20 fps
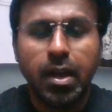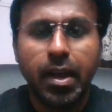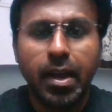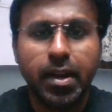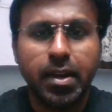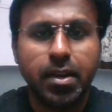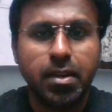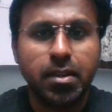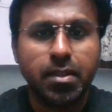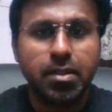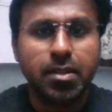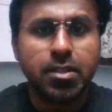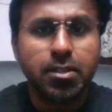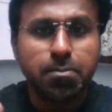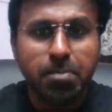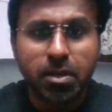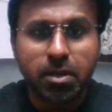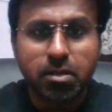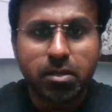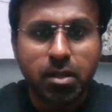And this
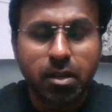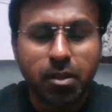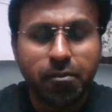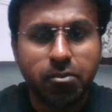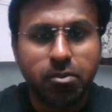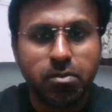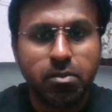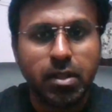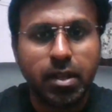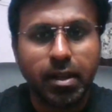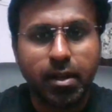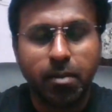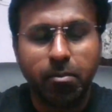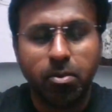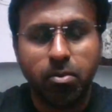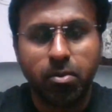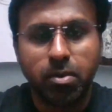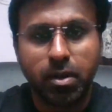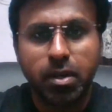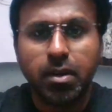person, if you think
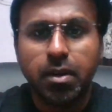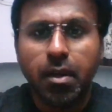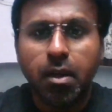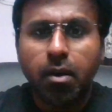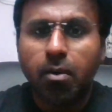about it,